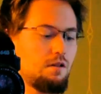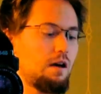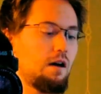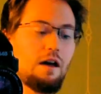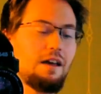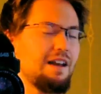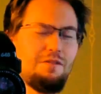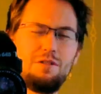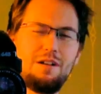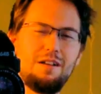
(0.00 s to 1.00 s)
I can
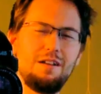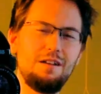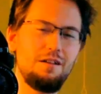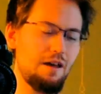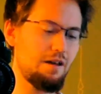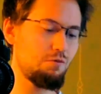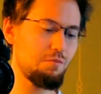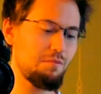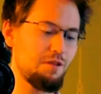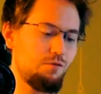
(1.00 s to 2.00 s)
never
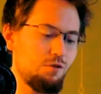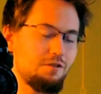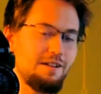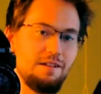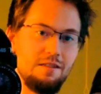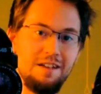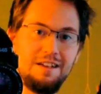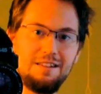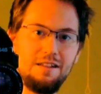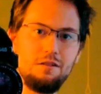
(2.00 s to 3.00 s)
remember the focus length.
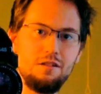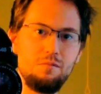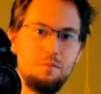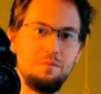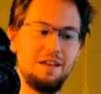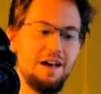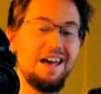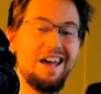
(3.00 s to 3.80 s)
This is the Mamiya